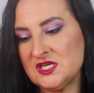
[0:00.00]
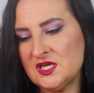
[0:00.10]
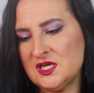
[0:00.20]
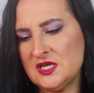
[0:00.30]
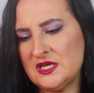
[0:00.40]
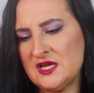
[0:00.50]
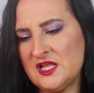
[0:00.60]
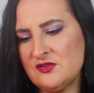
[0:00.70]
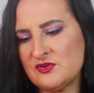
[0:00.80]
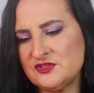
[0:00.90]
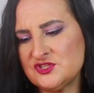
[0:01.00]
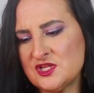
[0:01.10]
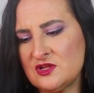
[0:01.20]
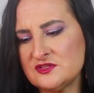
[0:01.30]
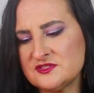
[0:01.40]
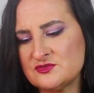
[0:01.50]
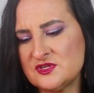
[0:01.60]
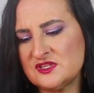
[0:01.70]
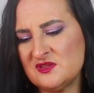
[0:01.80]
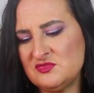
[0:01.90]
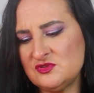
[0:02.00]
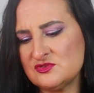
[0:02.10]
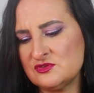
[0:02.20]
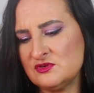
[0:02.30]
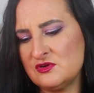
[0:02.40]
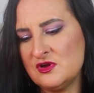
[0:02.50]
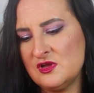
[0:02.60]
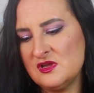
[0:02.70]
hyaluronic gel concentrate can be used on your